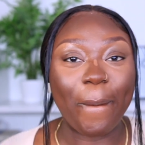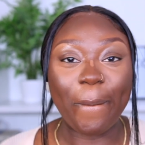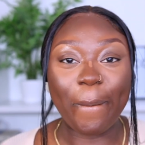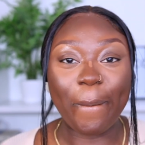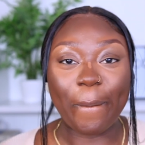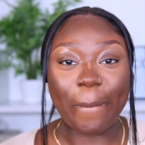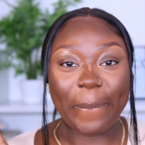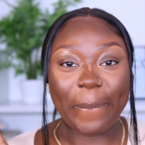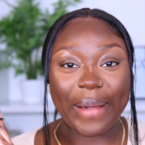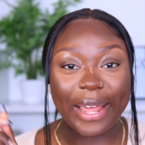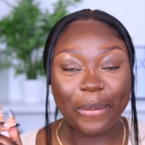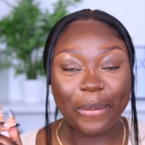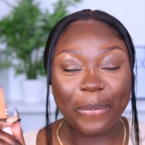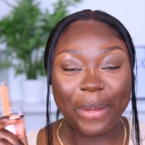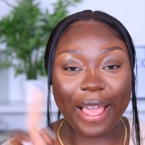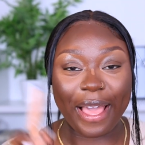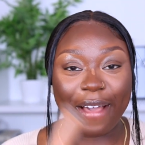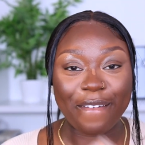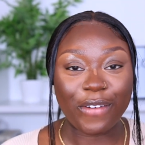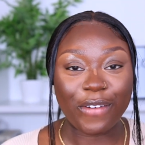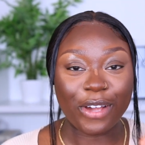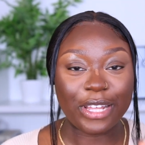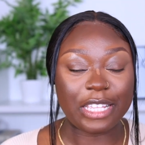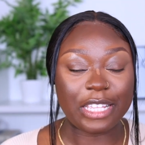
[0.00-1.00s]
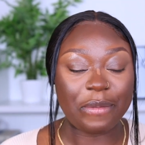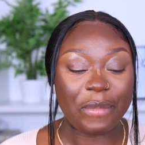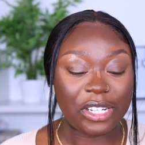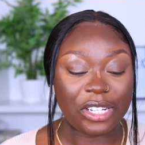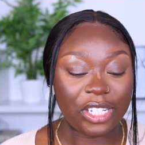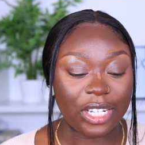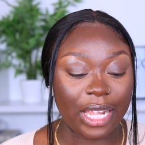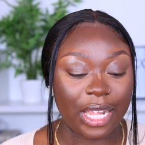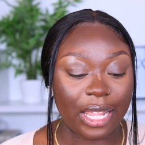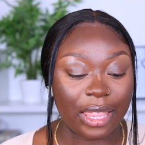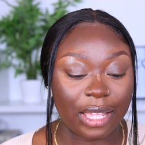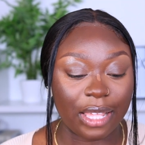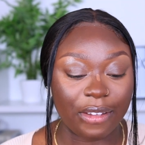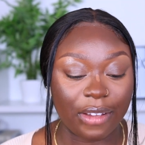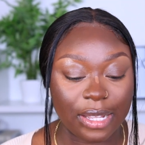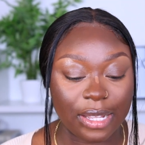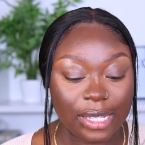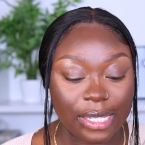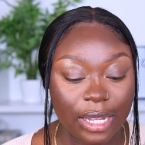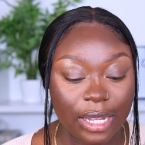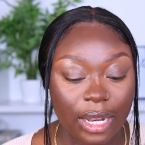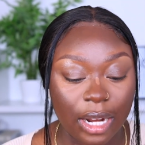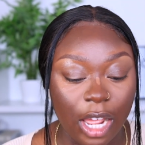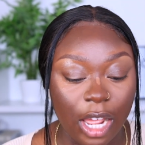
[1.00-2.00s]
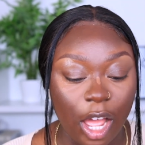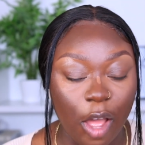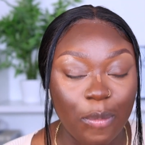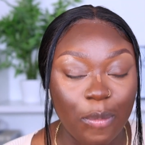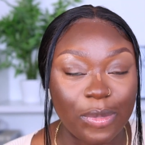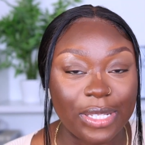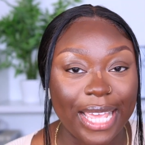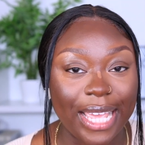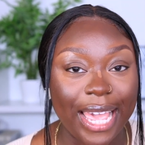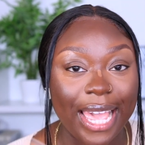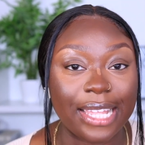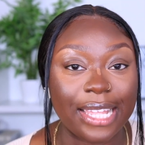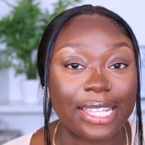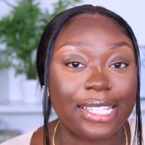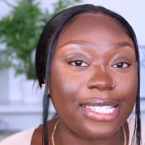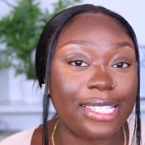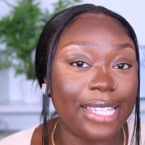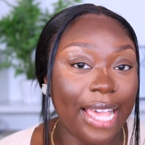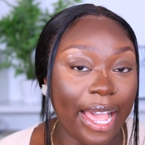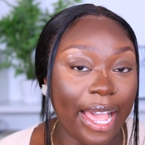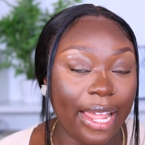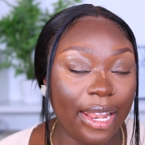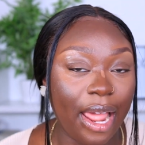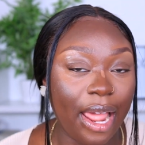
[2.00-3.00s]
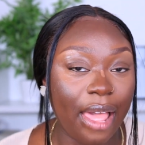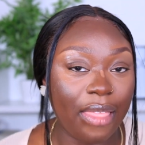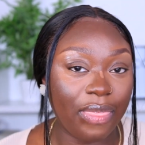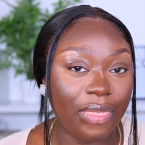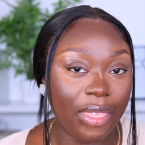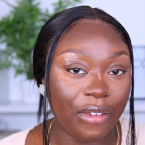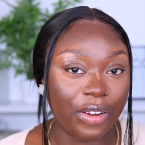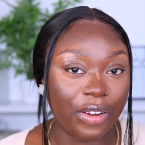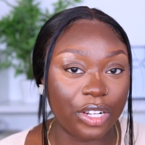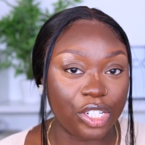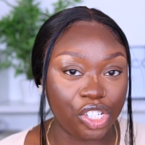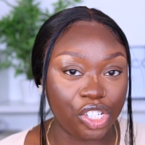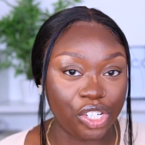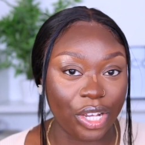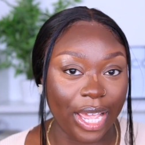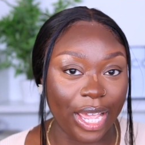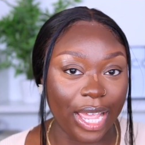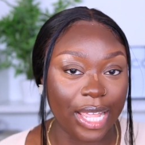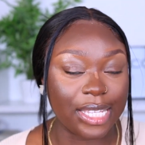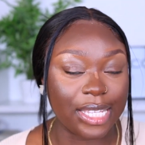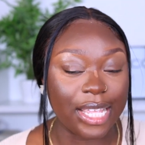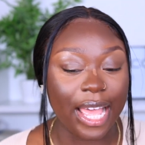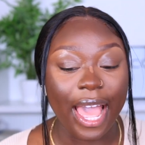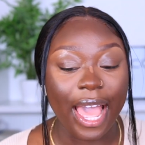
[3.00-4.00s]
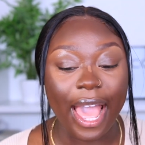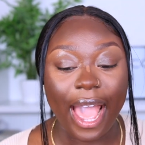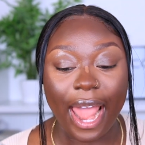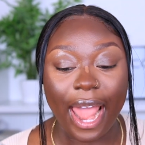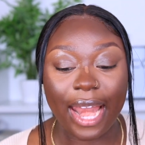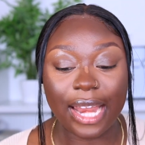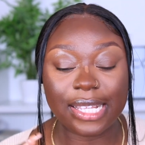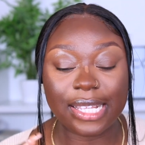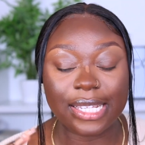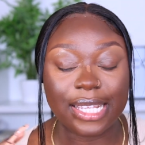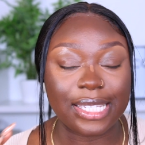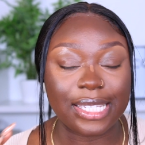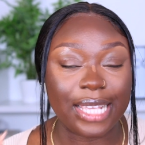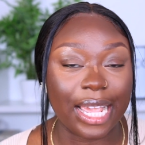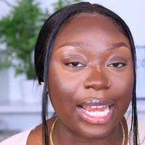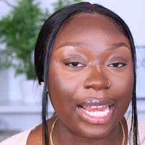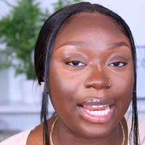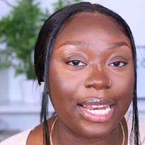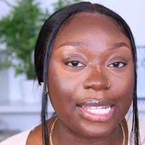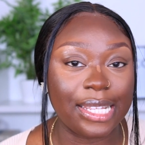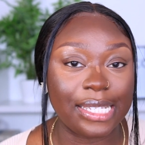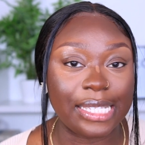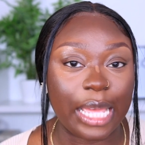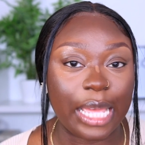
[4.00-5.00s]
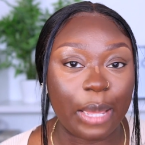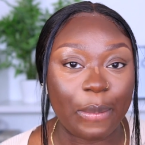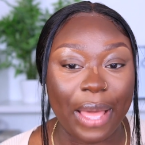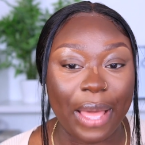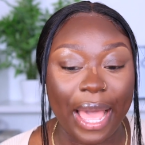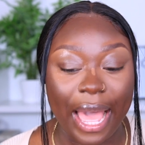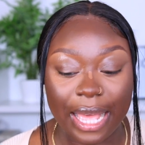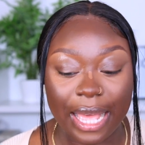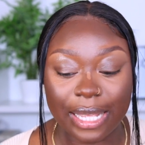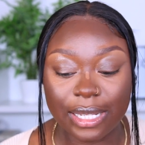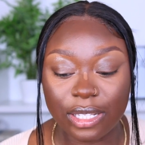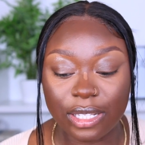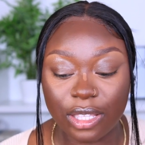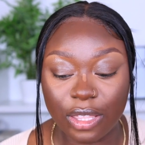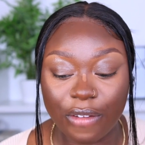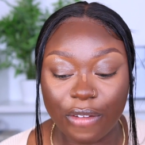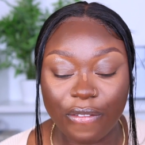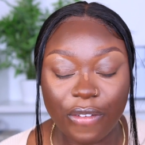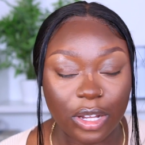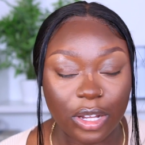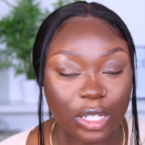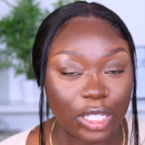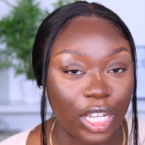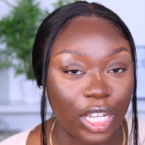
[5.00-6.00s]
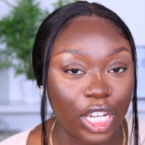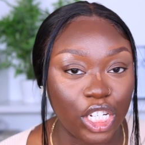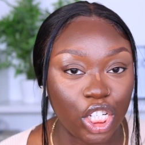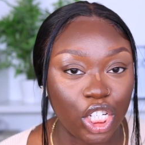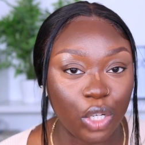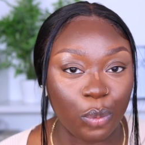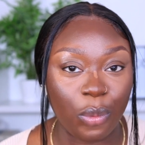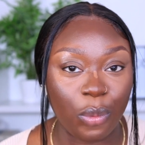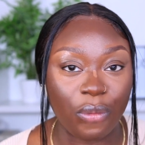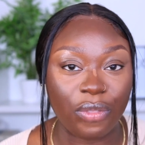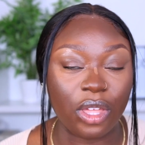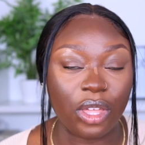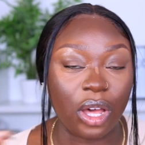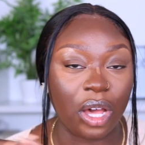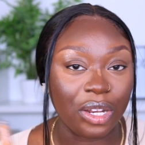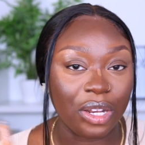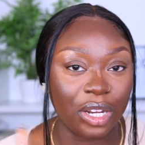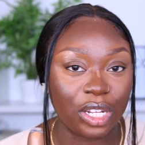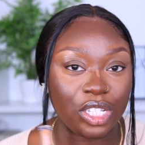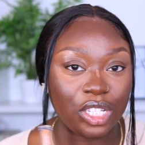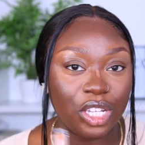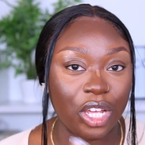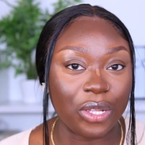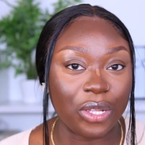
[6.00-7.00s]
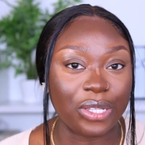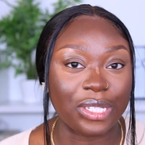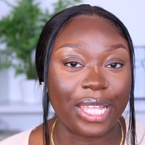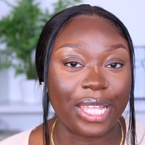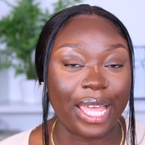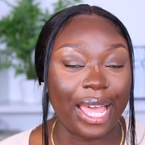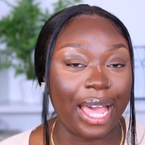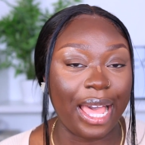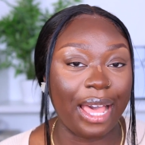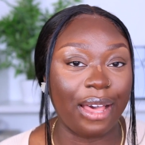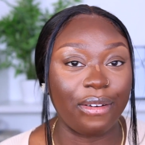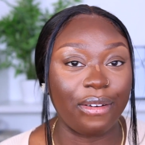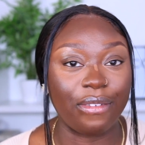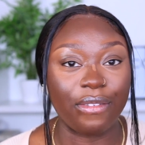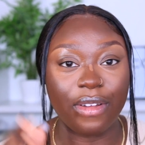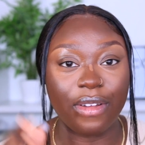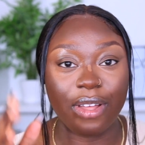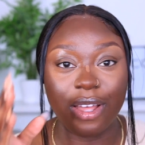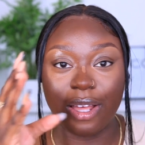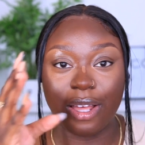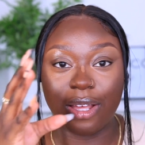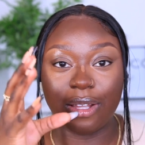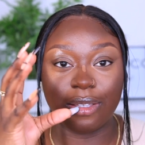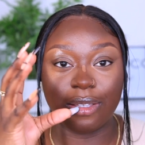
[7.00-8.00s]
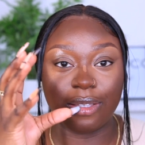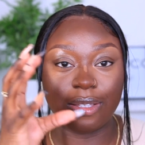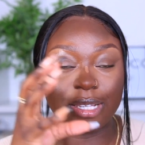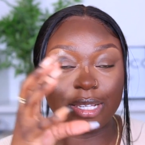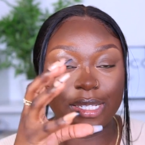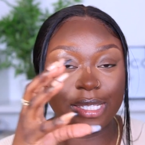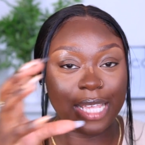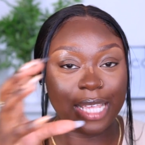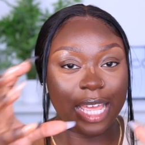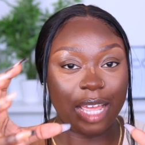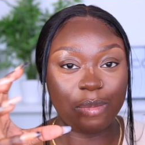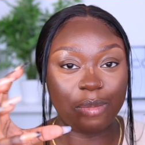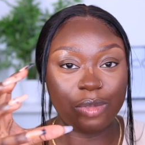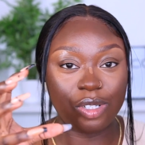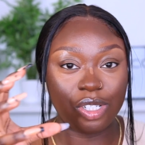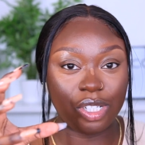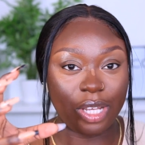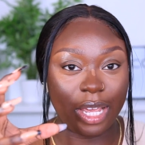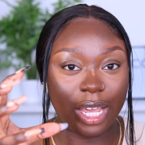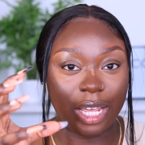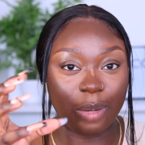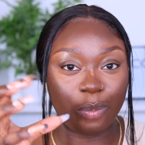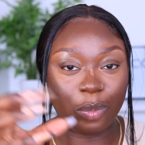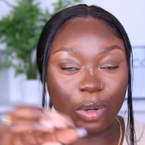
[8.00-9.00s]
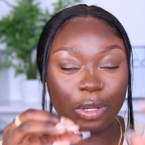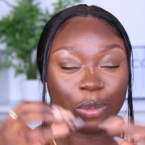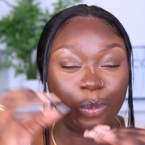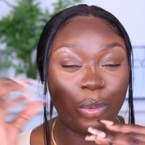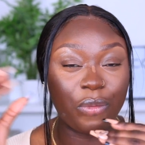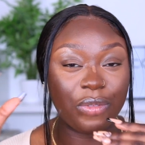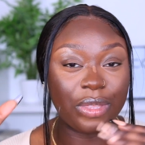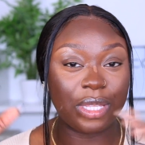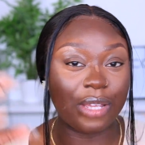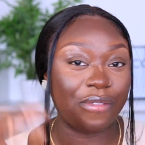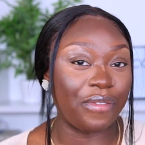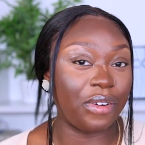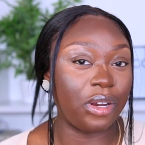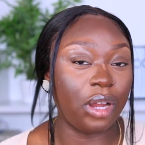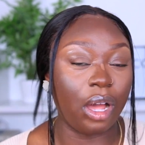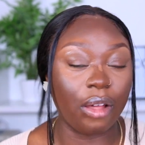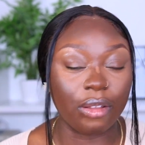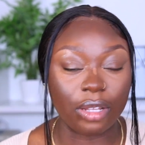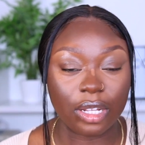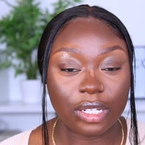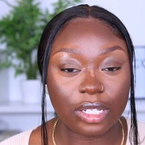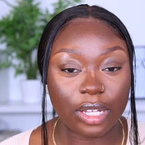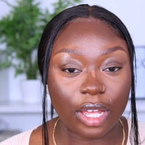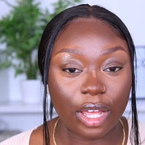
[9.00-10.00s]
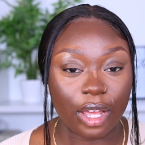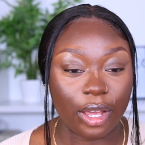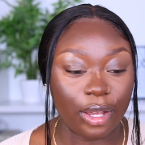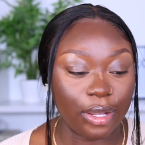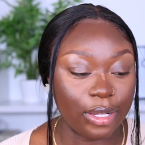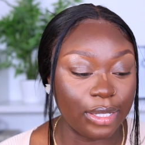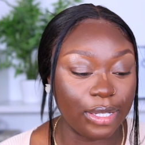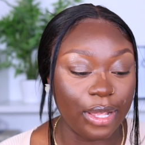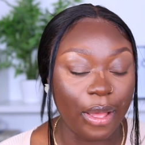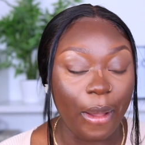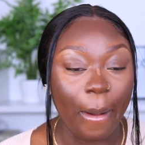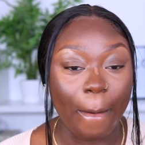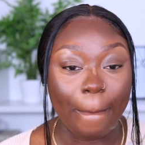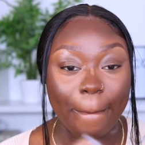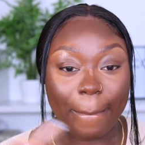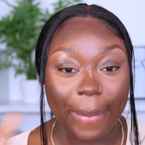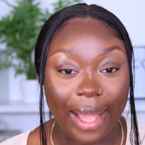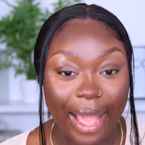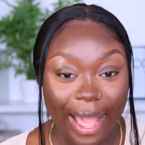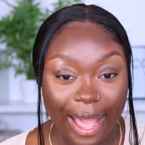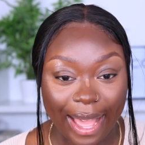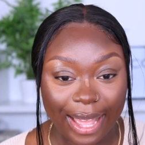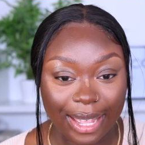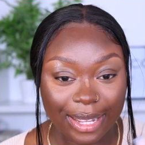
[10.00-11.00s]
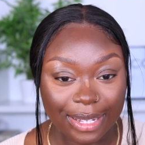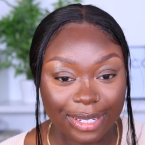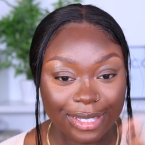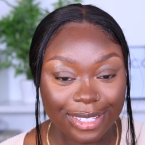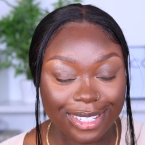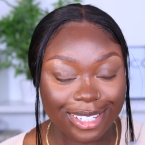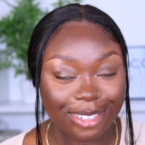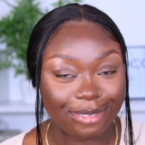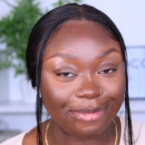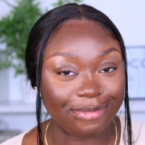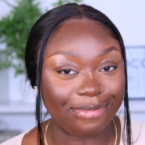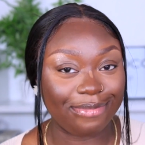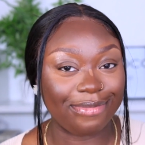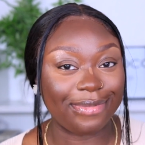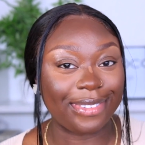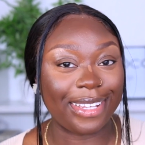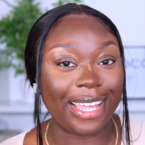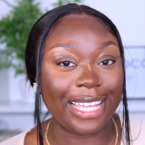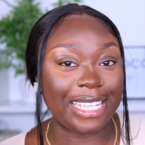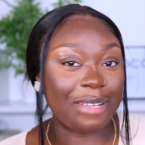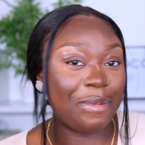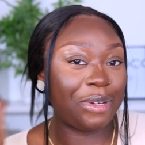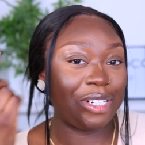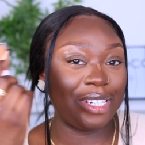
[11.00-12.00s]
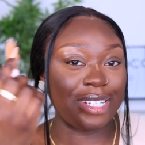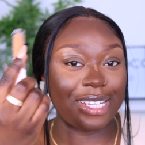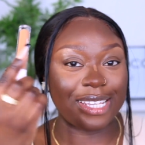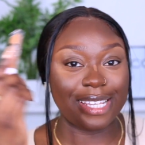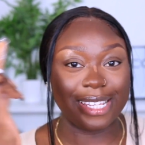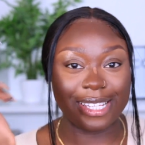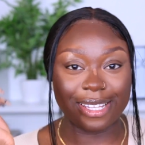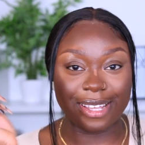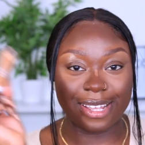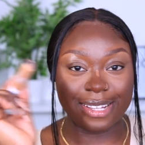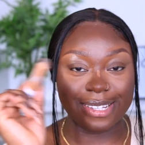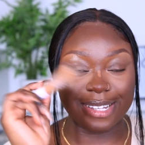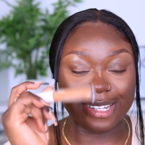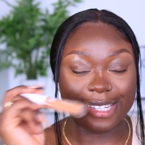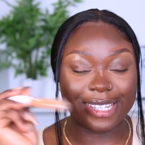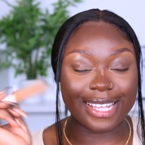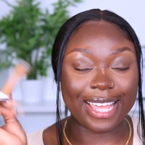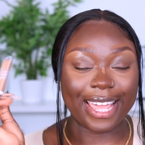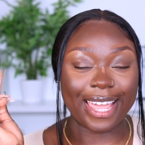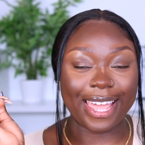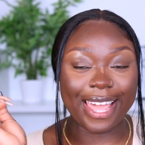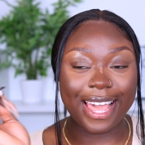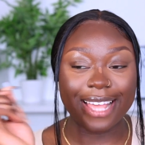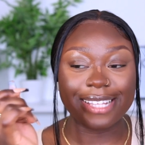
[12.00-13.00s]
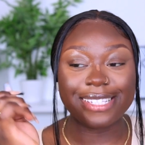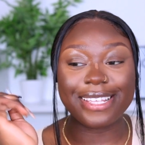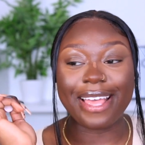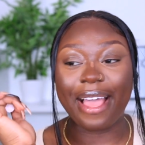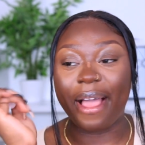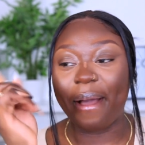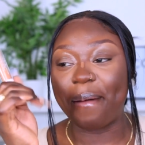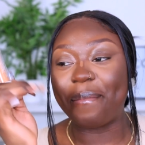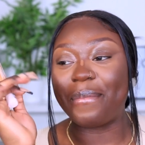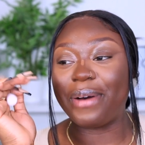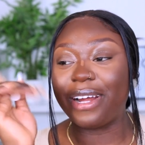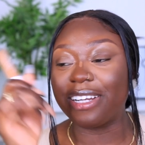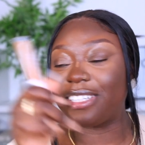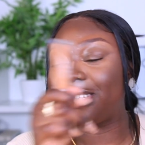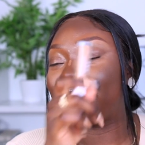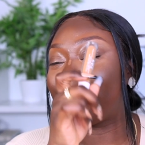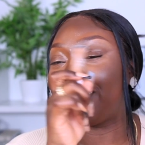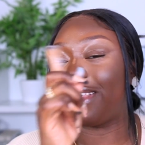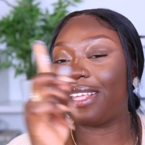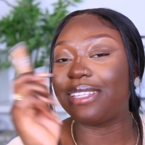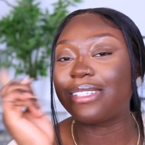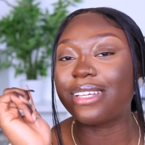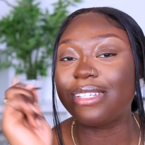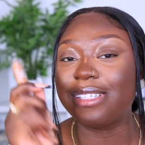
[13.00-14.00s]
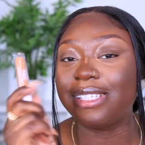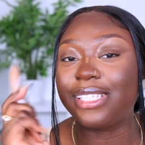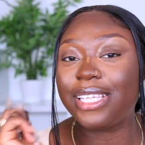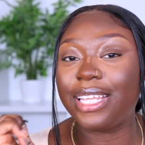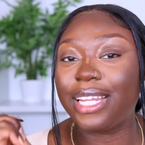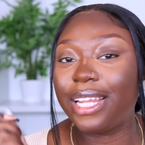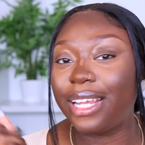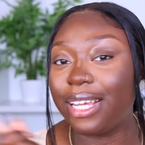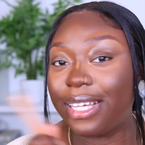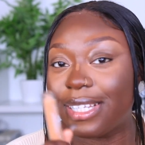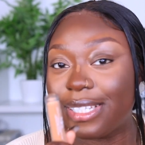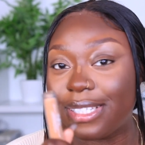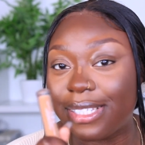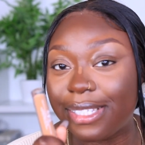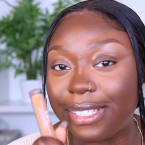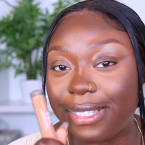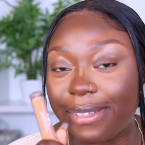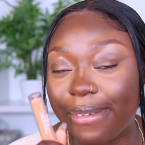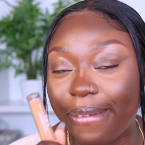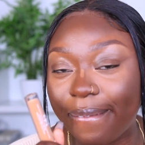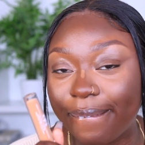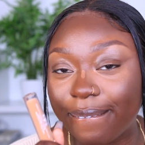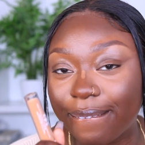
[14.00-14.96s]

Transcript: Oh, by the way, I forgot to mention that the concealer comes in 10 different shades and it's exactly the same as the foundation with the undertones. They have the same shade but with different undertones. And guess how much this is, cousins? Guess how much this concealer is?